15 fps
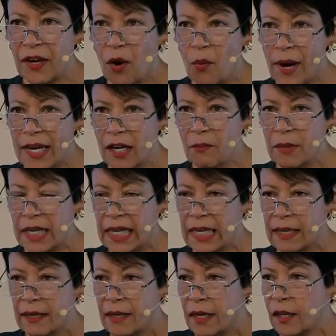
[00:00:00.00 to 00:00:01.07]
I go, wait a
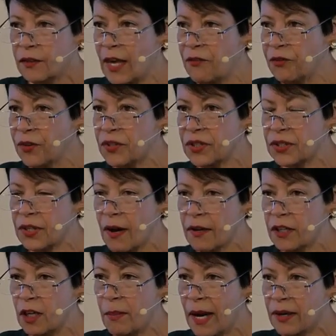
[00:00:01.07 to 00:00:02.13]
minute. That verse is
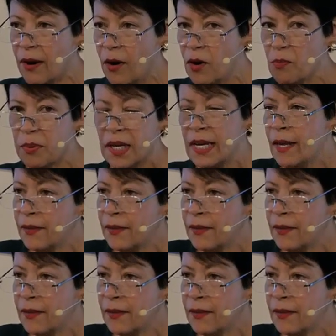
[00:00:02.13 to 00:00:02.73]
talking about hope.